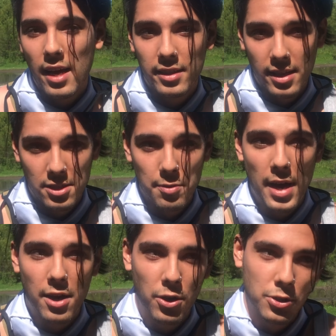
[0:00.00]
and the
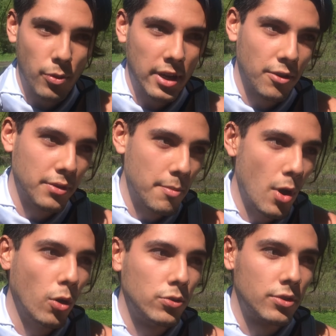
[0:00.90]
chimango is one of the
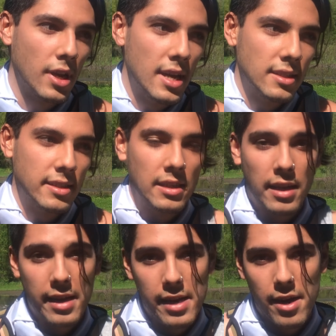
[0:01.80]
most seen
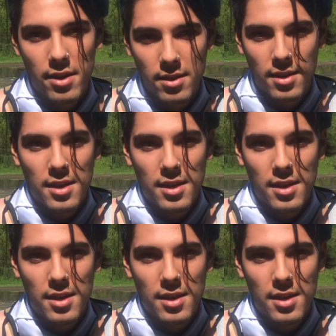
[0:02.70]
here.